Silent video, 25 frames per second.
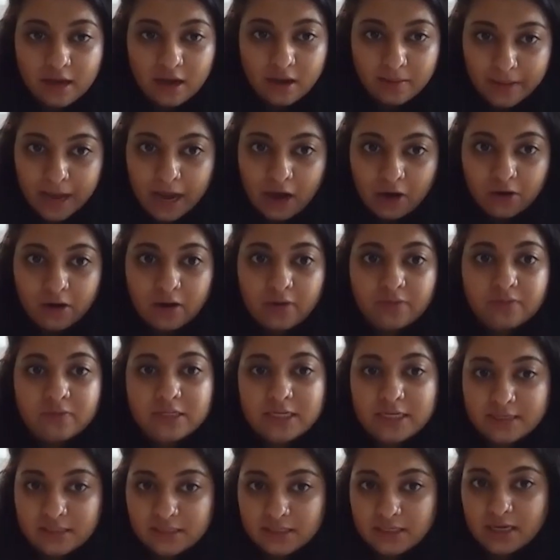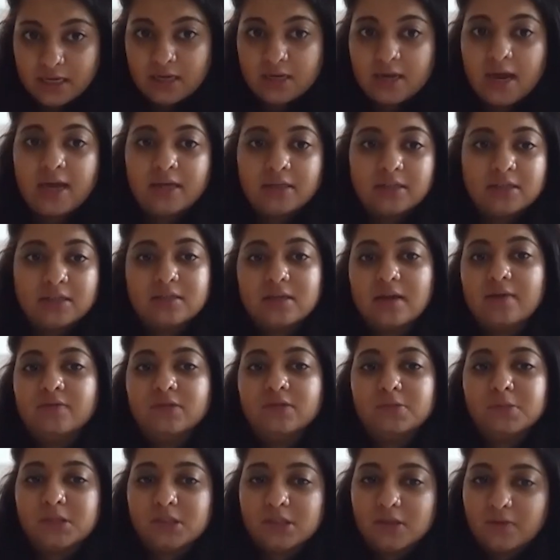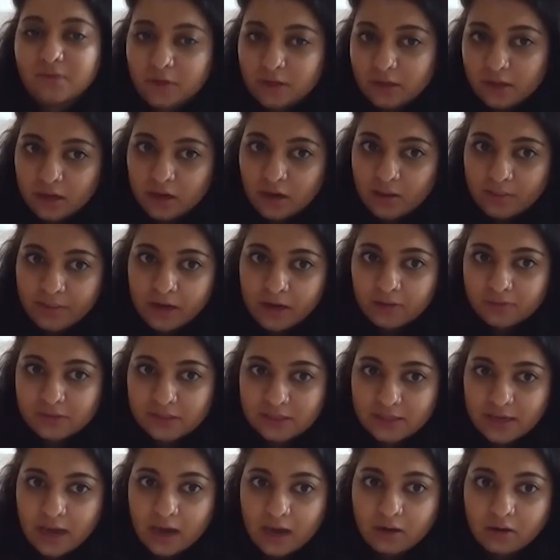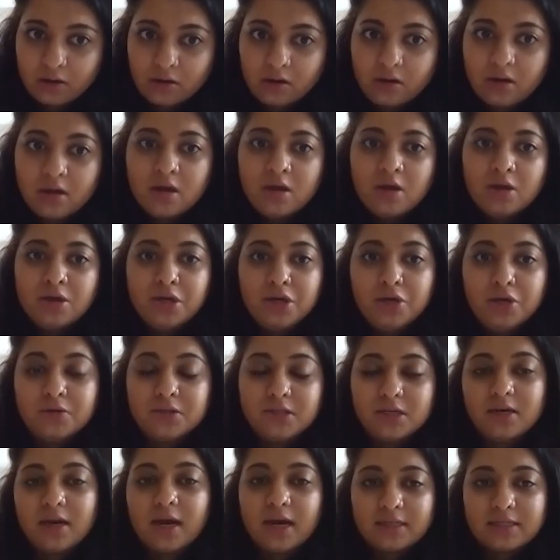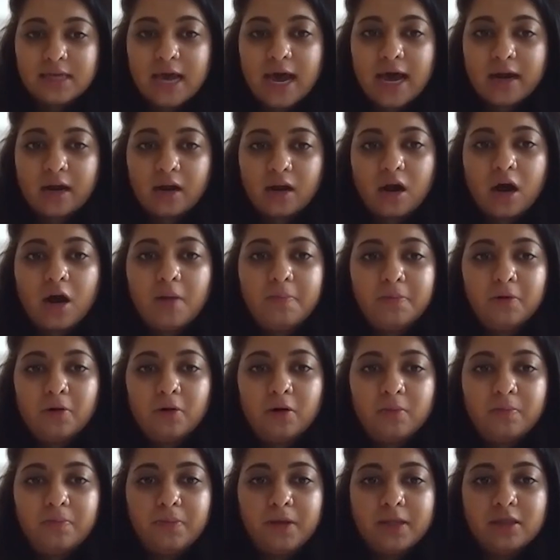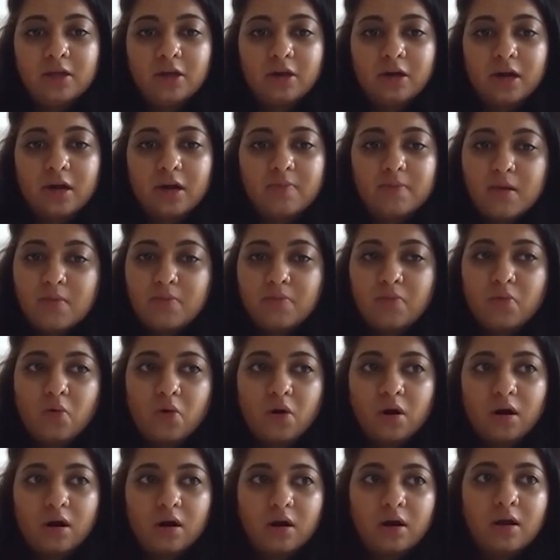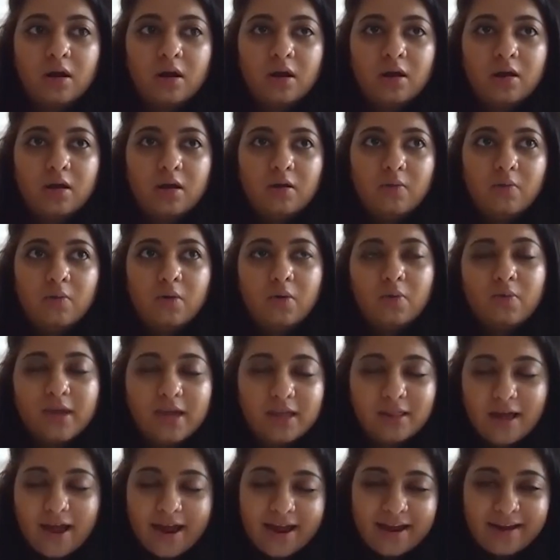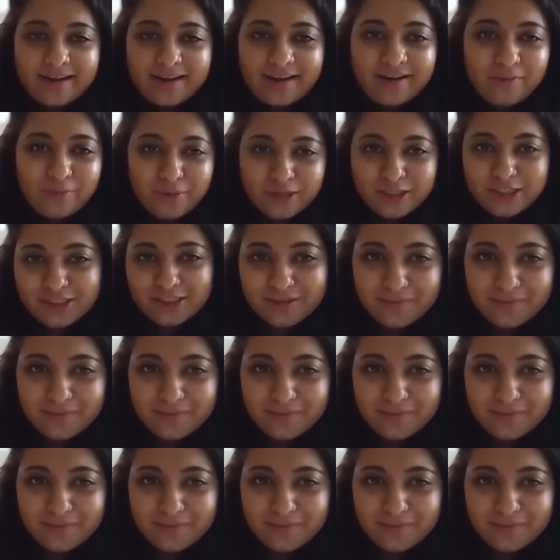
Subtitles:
come out of DC, exits that have specifically come out of Seattle. Houston has had a couple, but they're going to be more what we like, which is